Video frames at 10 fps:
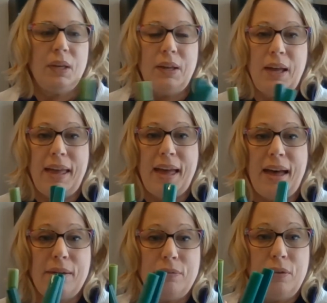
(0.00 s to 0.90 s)
I
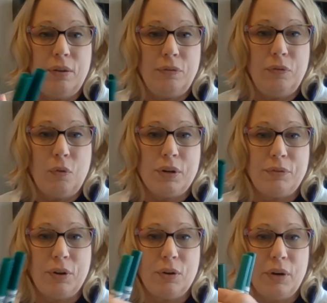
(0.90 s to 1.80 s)
have 4
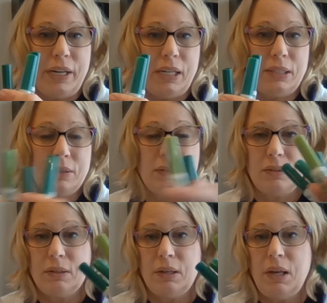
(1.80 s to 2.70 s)
different
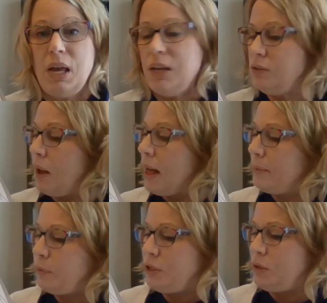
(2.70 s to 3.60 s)
greens. So I
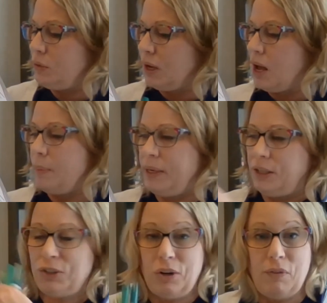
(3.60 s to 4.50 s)
would use a
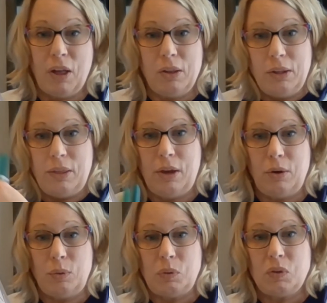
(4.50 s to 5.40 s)
combination of all of
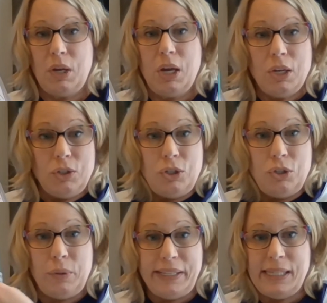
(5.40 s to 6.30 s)
those
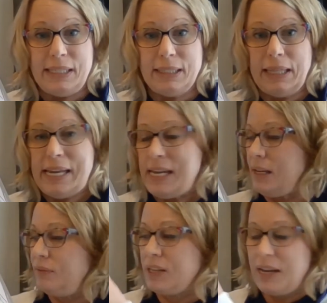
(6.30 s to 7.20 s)
doing these
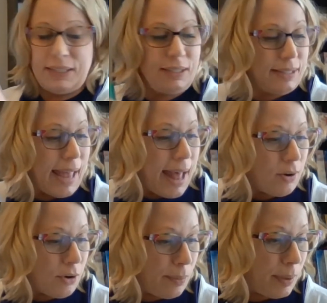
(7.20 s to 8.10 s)
leaves, kind of
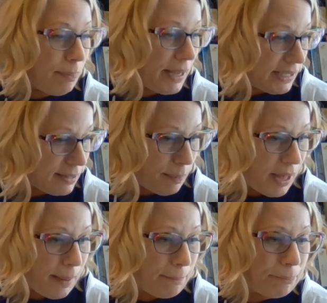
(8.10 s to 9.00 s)
scatter them and mix them
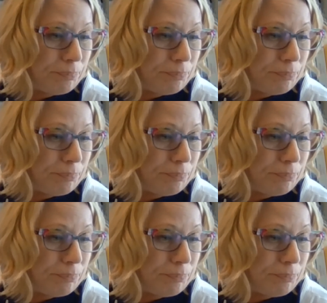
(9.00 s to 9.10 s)
up.